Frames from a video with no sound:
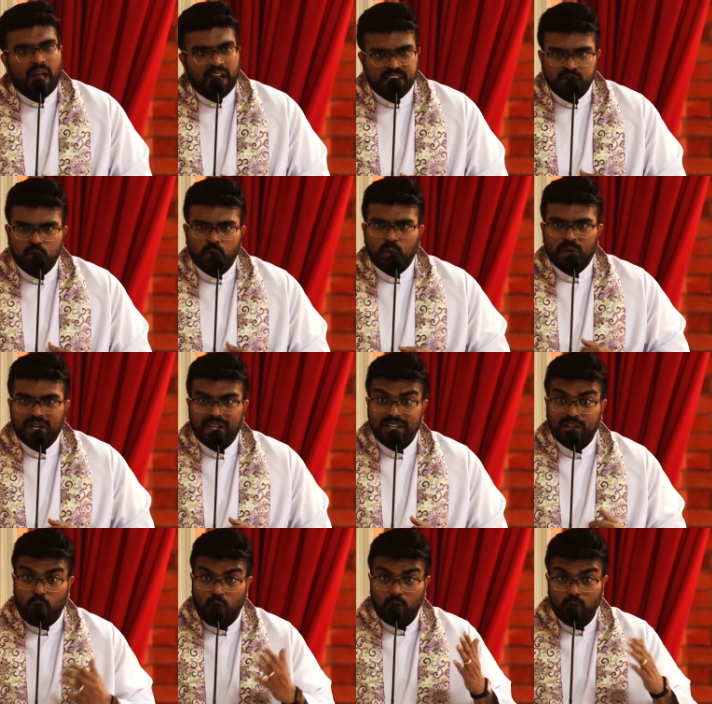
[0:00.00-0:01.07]
and so,
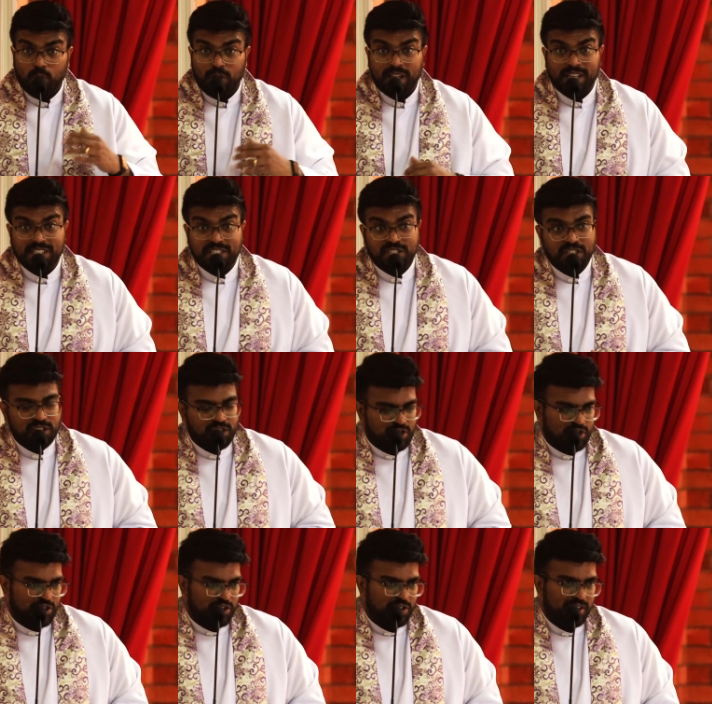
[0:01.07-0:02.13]
concluding this
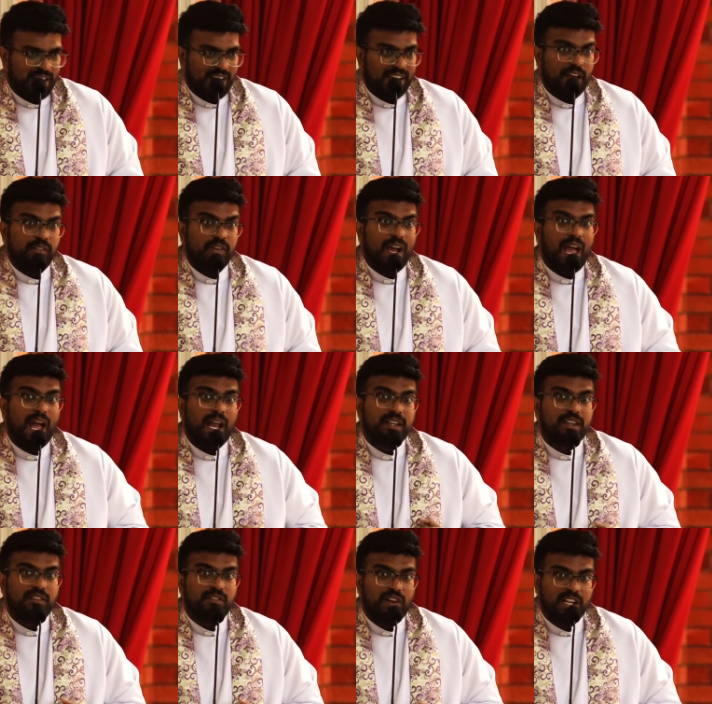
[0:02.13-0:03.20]
church that never
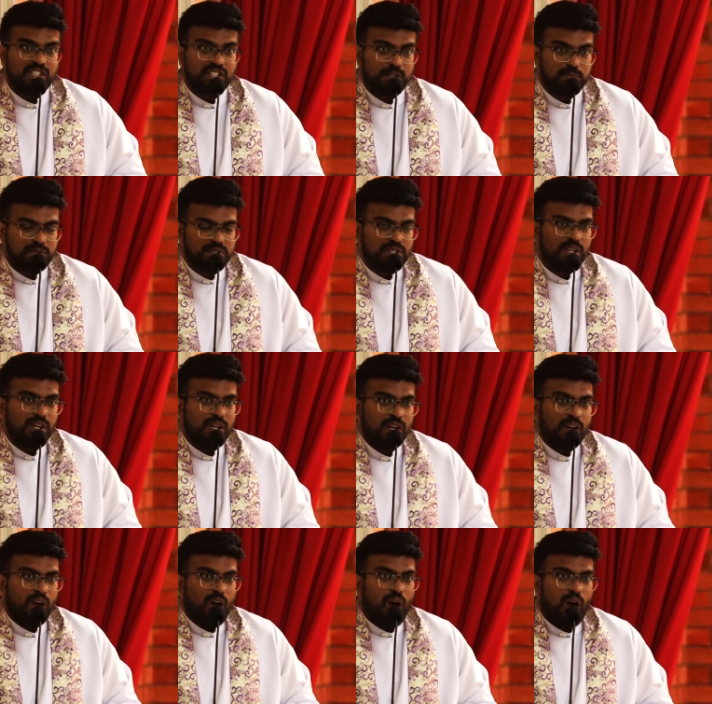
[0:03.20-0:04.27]
had their fellowships,
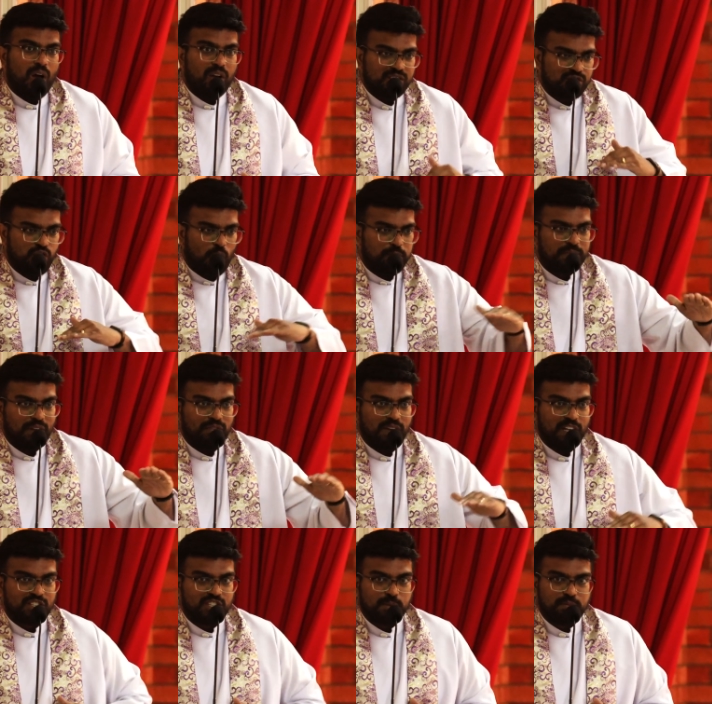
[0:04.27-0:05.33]
stopped their
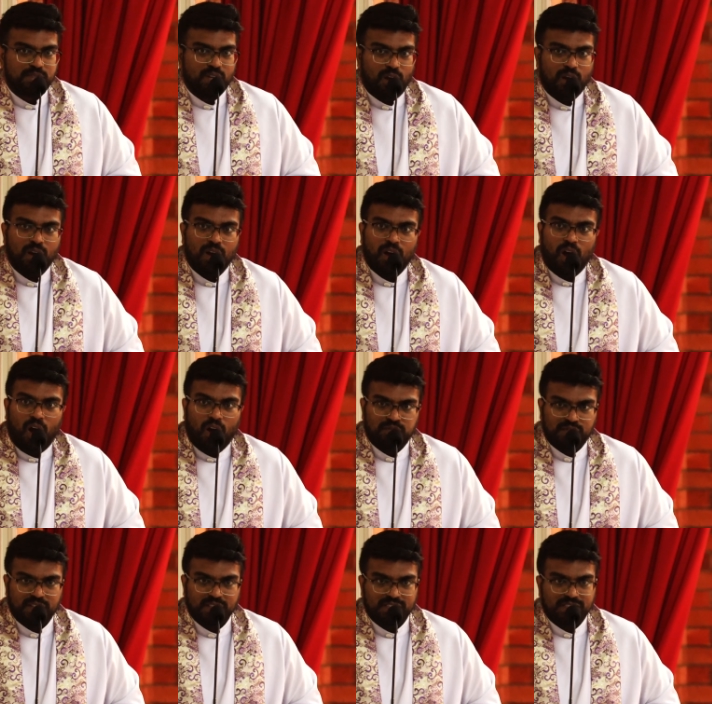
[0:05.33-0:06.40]
fellowships
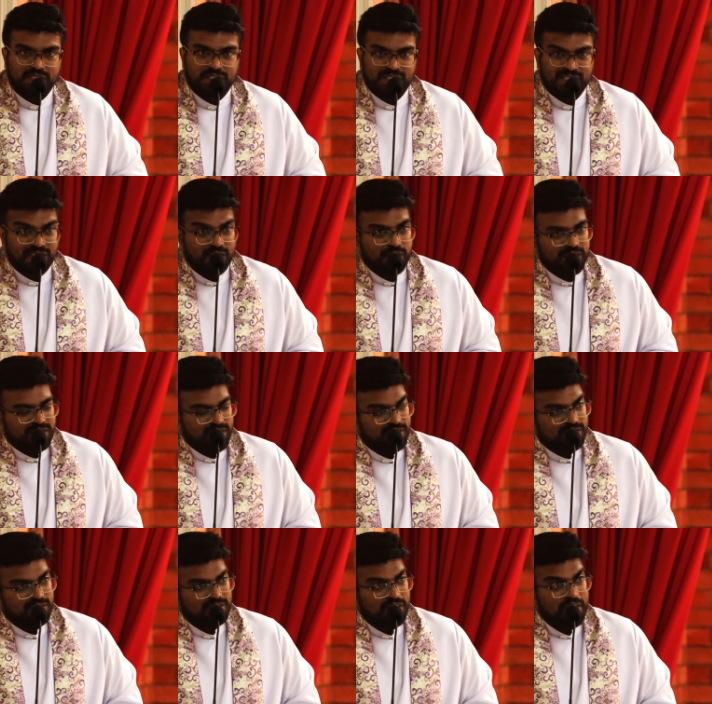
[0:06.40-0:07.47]
after
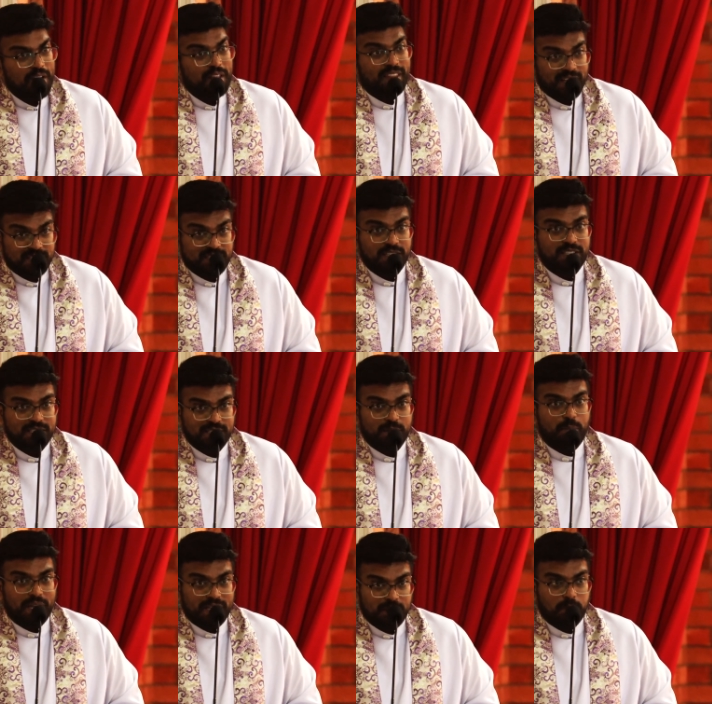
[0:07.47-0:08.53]
services, that church is
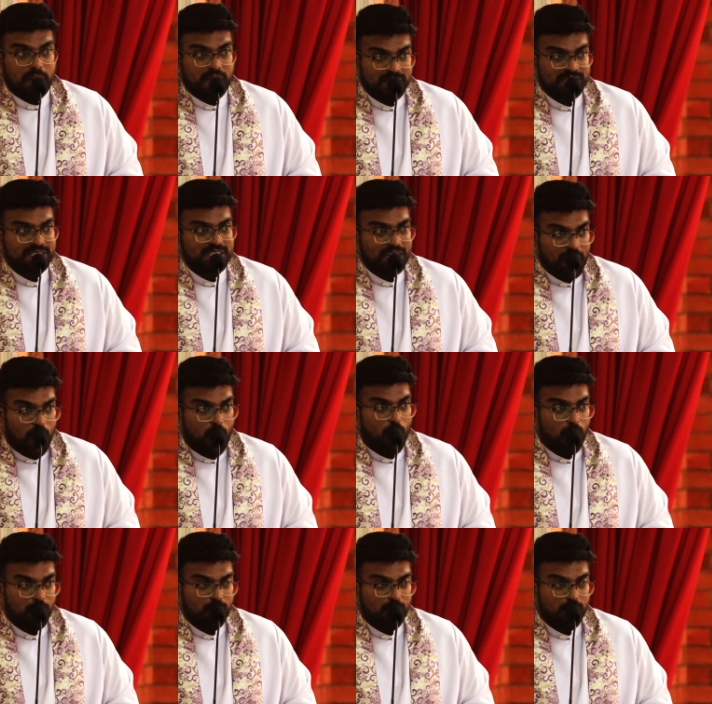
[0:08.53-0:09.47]
a better place now.